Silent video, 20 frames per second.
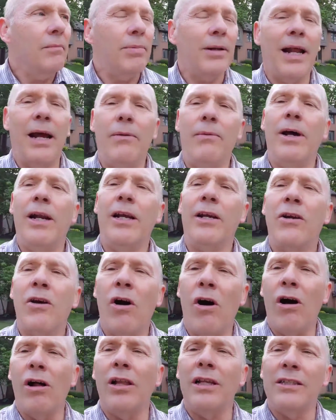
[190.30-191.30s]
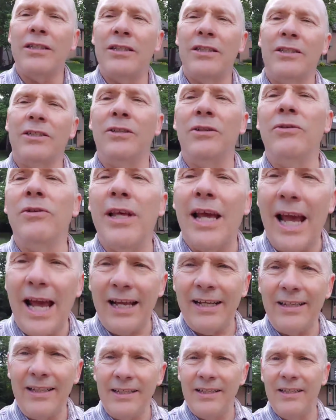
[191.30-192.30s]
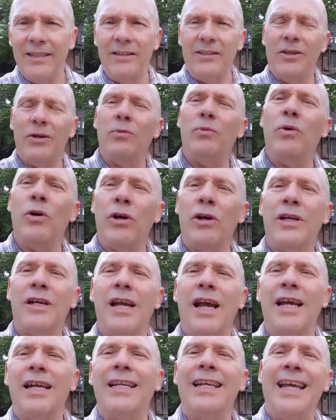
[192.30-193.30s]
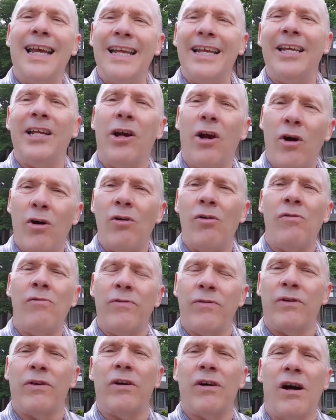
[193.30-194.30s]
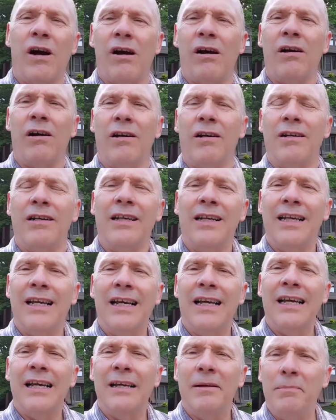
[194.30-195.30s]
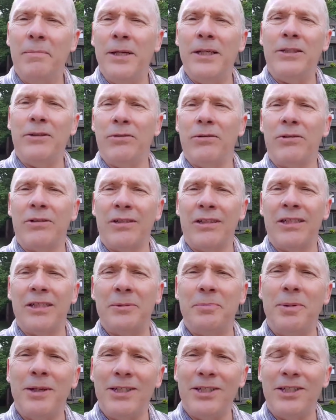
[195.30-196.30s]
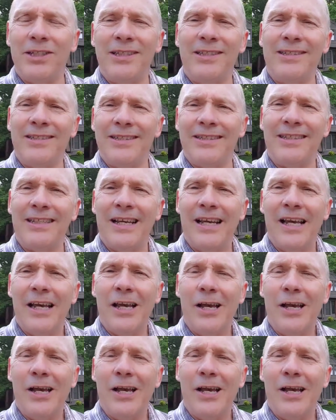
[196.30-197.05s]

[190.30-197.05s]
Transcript: But I want to call us to do that, to work on getting over our habitual suspicions,